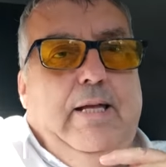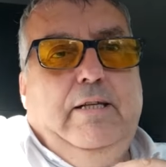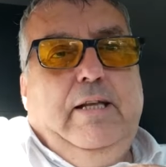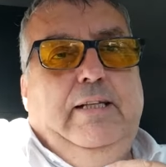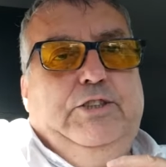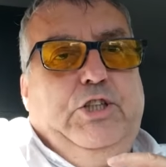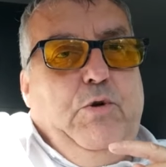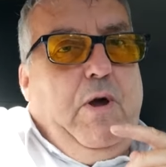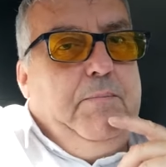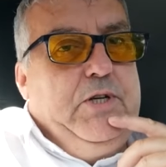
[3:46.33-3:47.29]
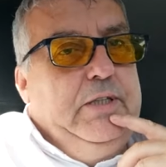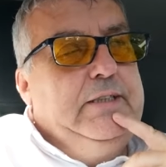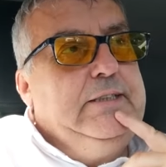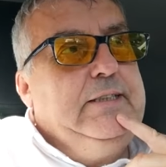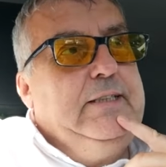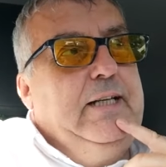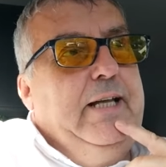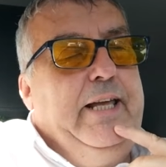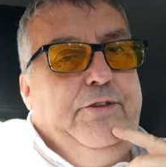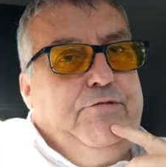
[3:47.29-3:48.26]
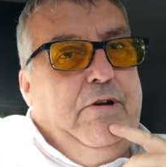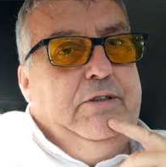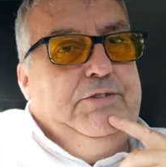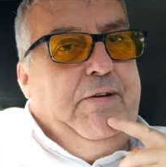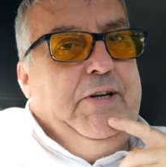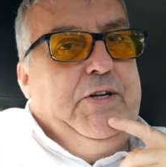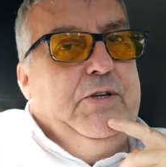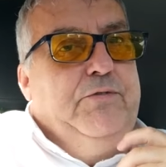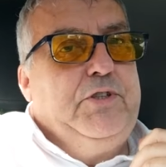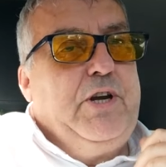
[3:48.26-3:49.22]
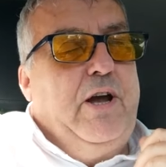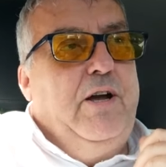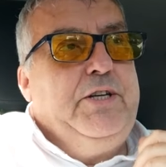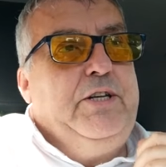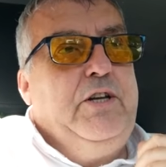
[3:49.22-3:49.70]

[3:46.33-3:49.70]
So there's 2 options. Heathrow's very good for charging.